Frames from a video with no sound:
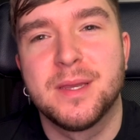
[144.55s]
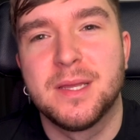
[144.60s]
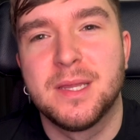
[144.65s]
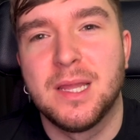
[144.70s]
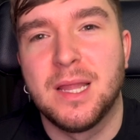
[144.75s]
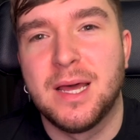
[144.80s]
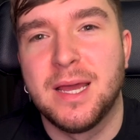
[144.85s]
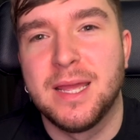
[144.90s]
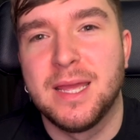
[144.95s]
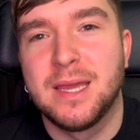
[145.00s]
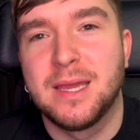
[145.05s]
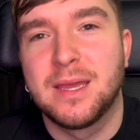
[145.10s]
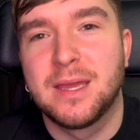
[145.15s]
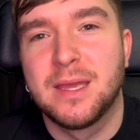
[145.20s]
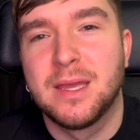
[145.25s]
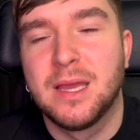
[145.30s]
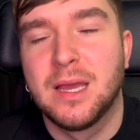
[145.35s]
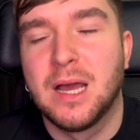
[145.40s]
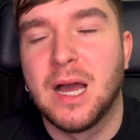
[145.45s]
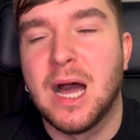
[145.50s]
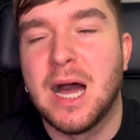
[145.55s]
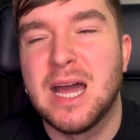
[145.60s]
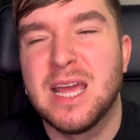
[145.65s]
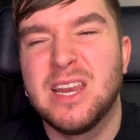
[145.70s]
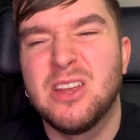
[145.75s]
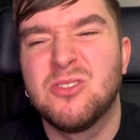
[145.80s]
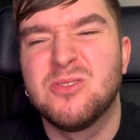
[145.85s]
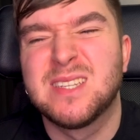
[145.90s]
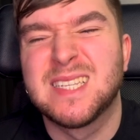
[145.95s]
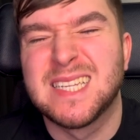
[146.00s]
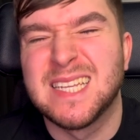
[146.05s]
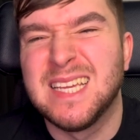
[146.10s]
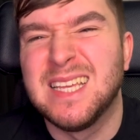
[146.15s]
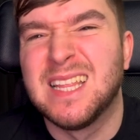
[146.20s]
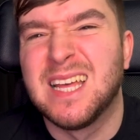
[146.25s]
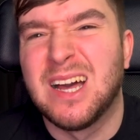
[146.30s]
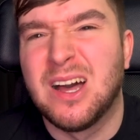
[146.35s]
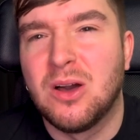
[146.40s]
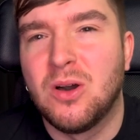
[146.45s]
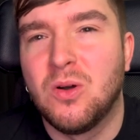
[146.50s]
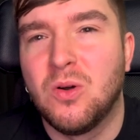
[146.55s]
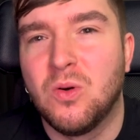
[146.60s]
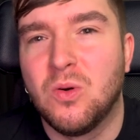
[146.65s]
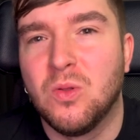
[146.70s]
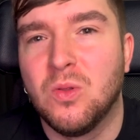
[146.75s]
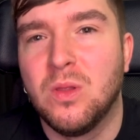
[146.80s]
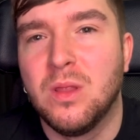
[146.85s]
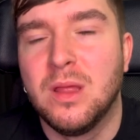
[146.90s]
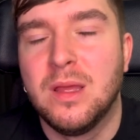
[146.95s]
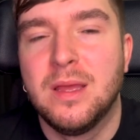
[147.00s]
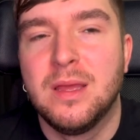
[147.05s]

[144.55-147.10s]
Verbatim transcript: Like, I don't see that at all.